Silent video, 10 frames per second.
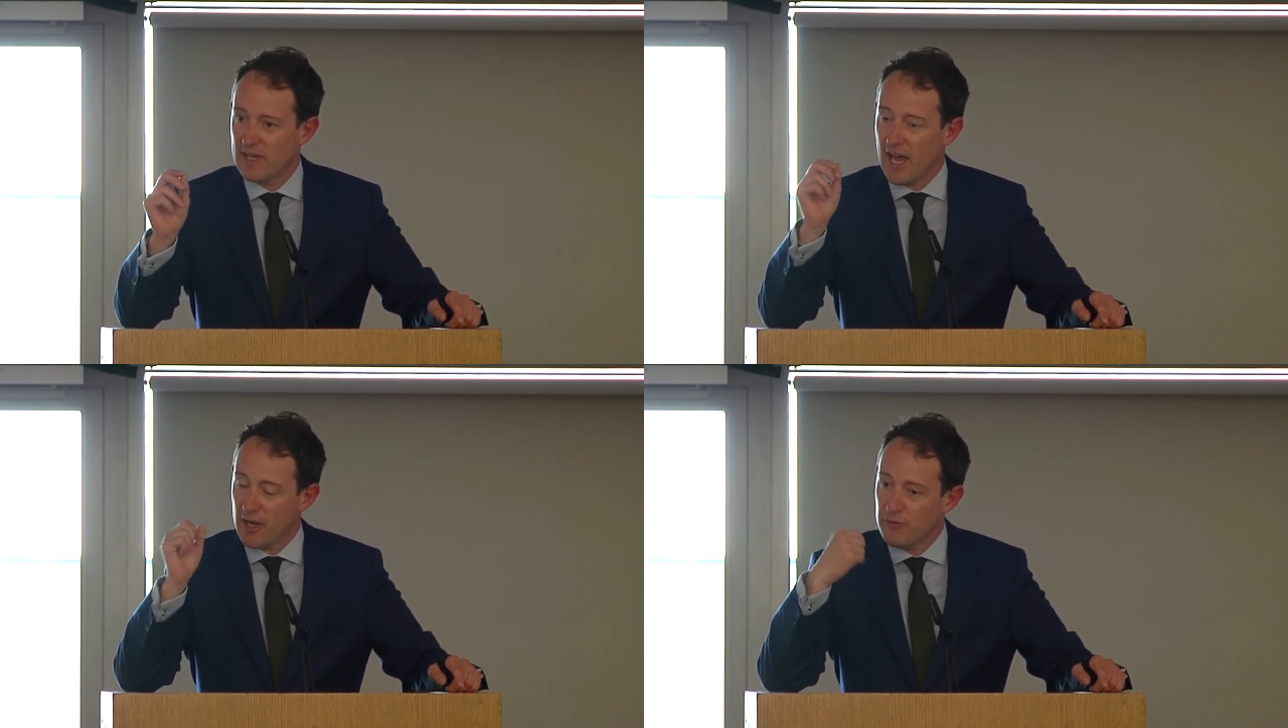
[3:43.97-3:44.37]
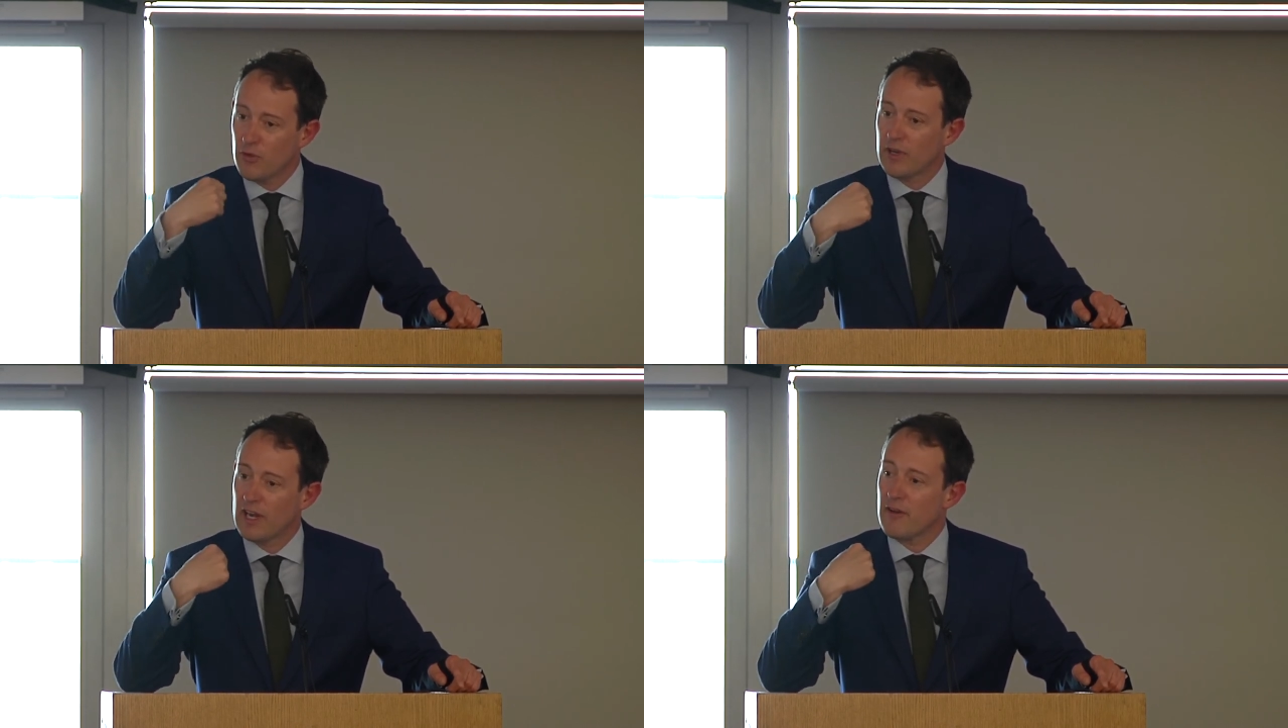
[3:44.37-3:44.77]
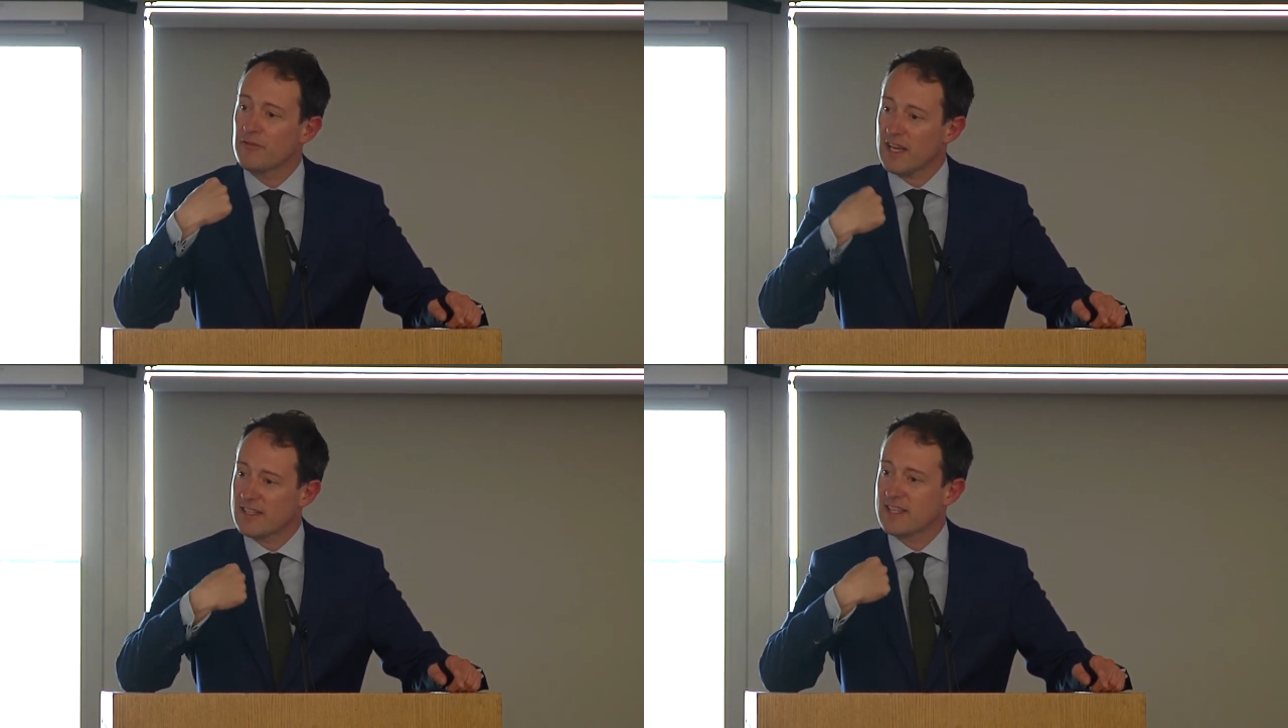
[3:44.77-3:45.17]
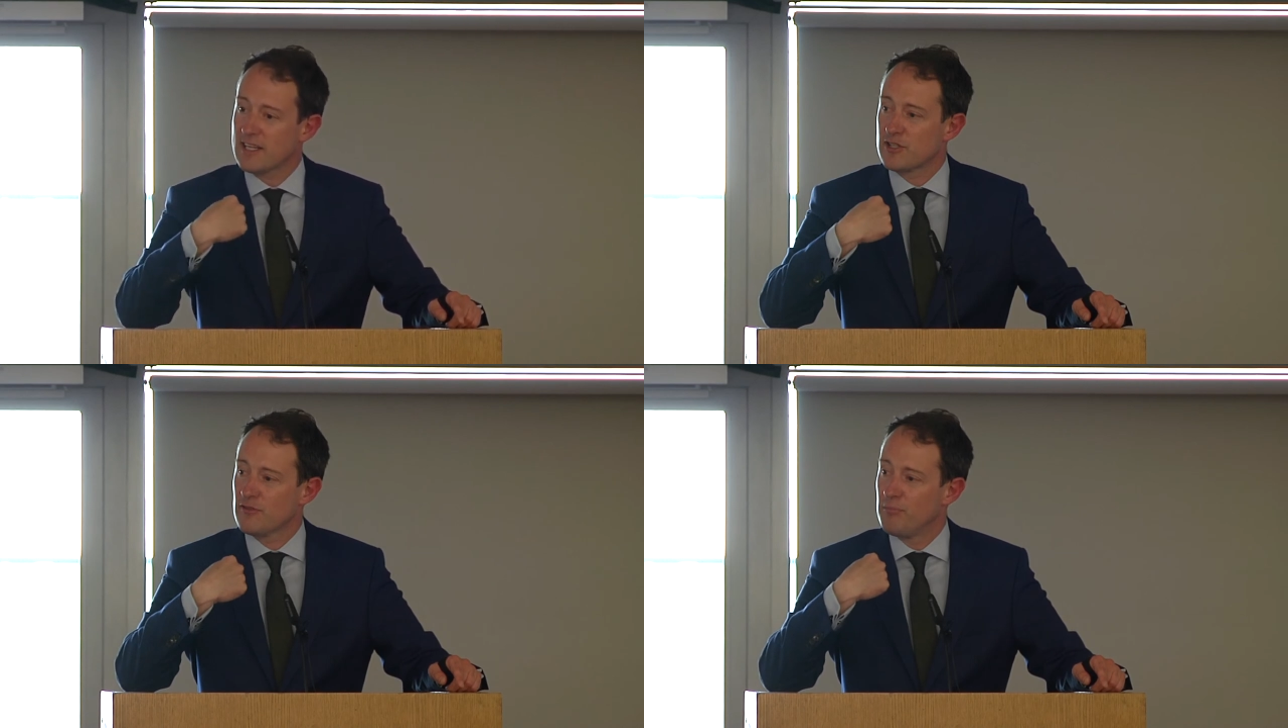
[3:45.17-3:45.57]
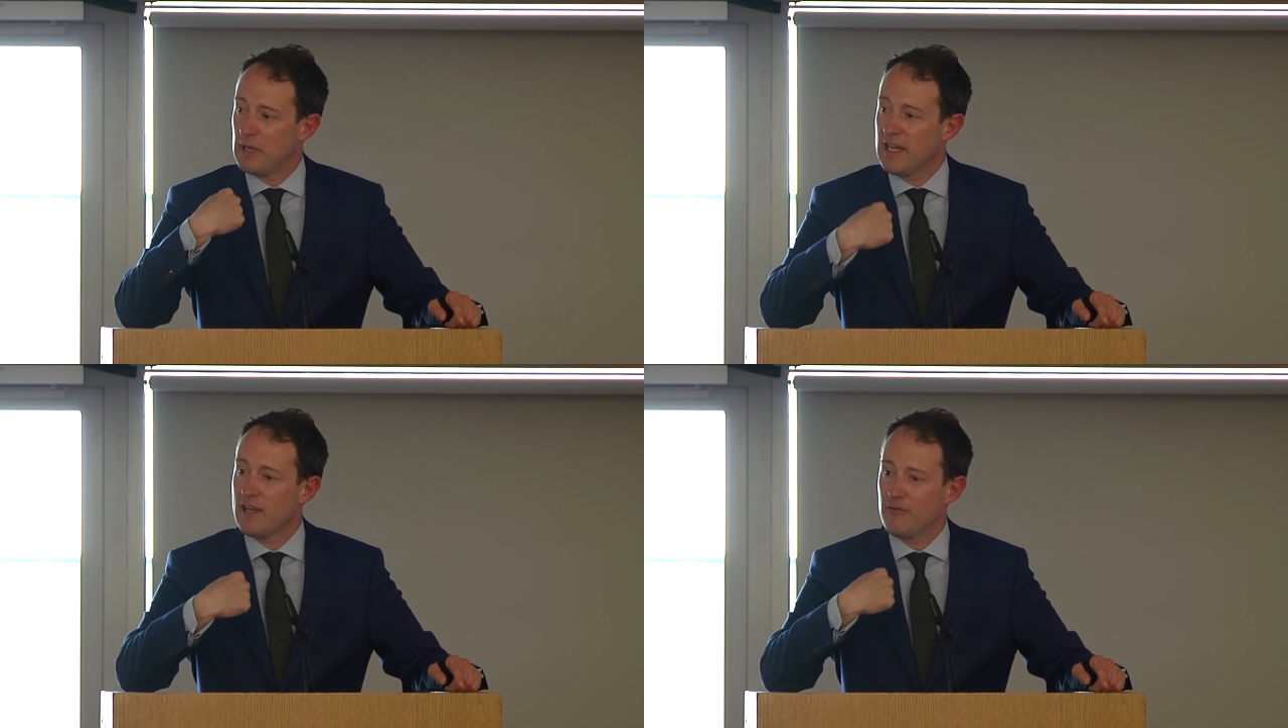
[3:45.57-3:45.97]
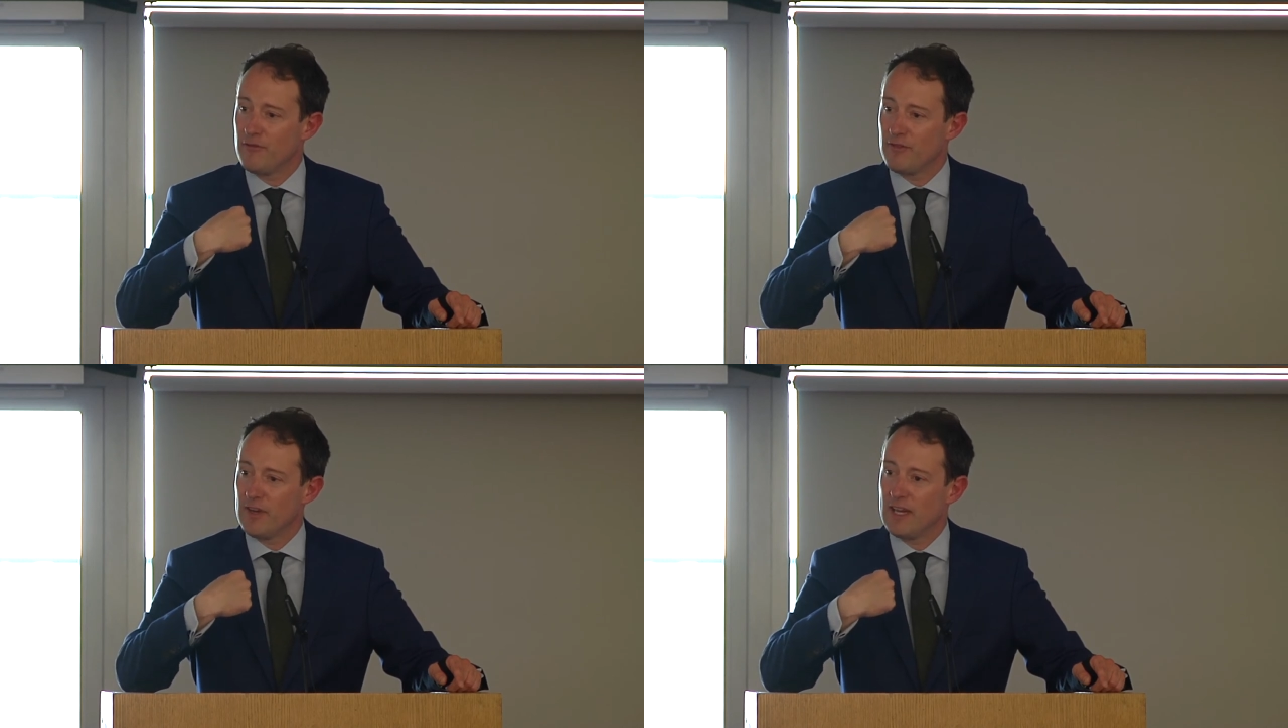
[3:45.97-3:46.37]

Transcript: And if you can have that sense of belief